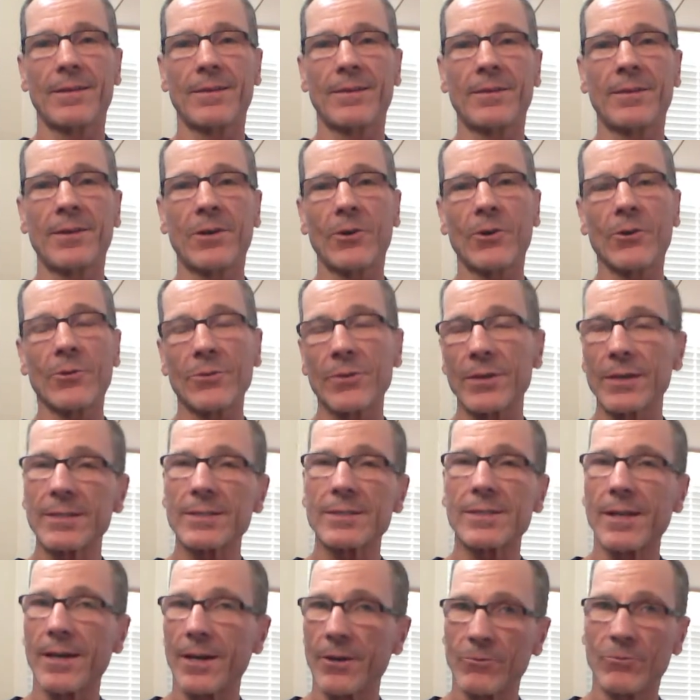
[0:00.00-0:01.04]
there are things
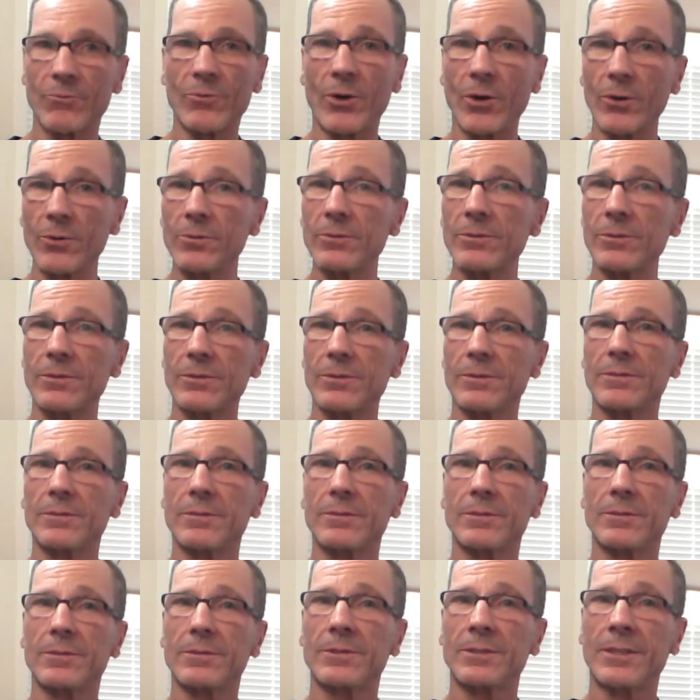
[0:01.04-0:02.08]
that I wrote
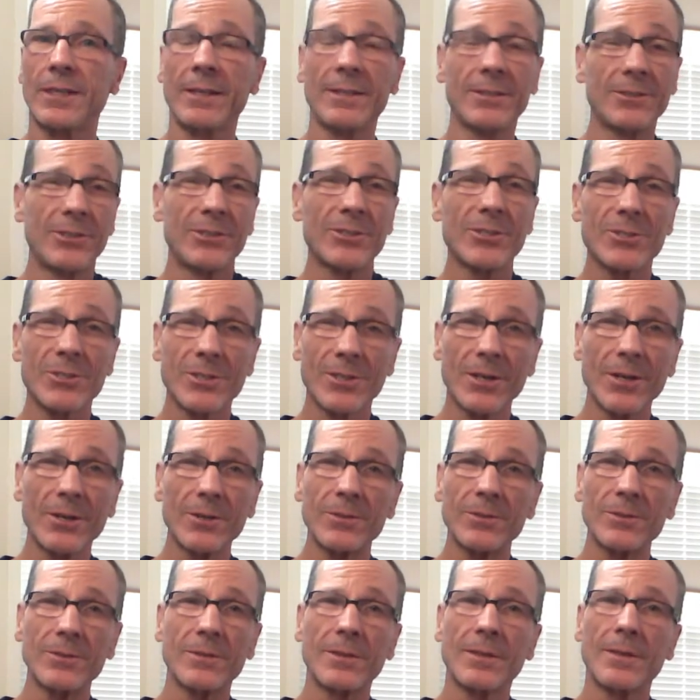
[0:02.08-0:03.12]
10 years ago